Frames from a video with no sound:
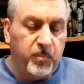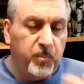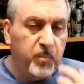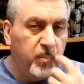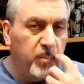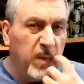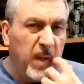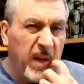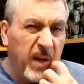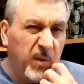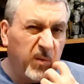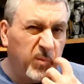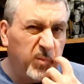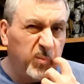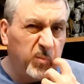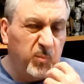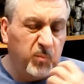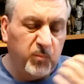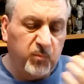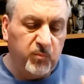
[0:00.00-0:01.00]
Now,
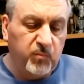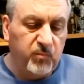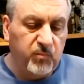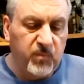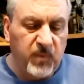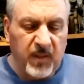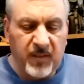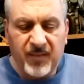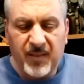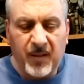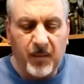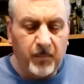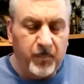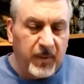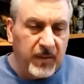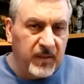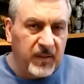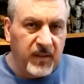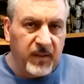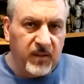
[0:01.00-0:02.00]
that's not a
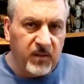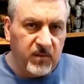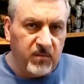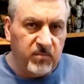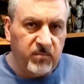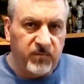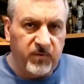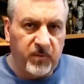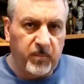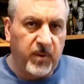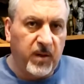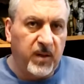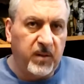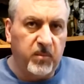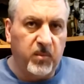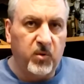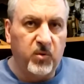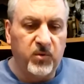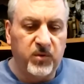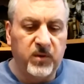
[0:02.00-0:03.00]
big deal for probably
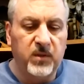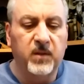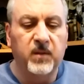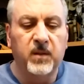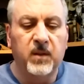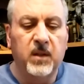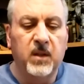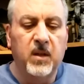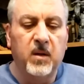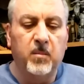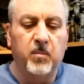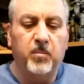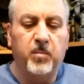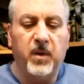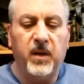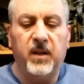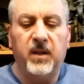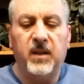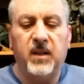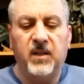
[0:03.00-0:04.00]
most,
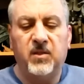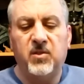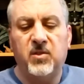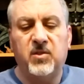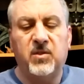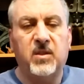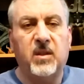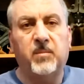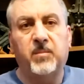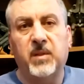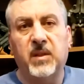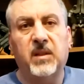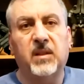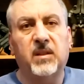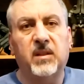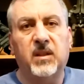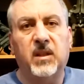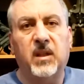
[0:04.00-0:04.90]
but it's just something,